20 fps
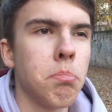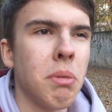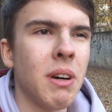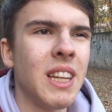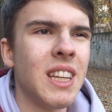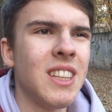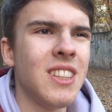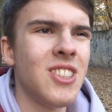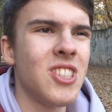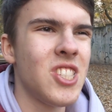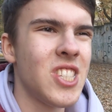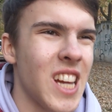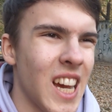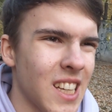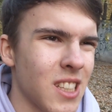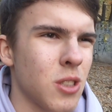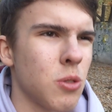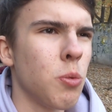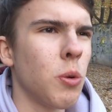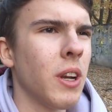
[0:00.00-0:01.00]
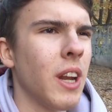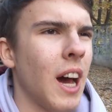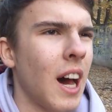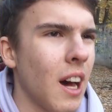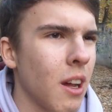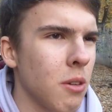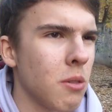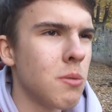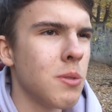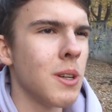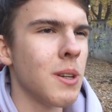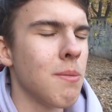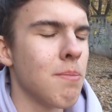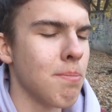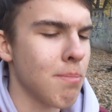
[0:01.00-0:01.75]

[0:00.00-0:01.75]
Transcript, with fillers: But just 100